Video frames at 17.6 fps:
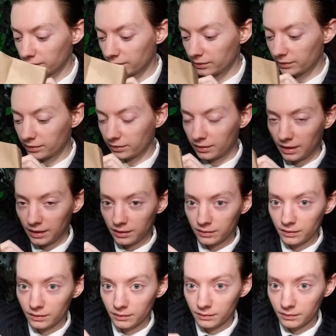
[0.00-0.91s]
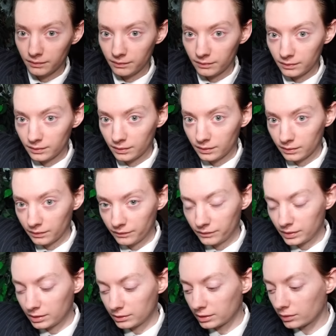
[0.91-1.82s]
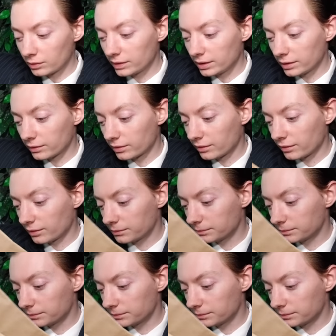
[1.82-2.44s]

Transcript: to say the very least.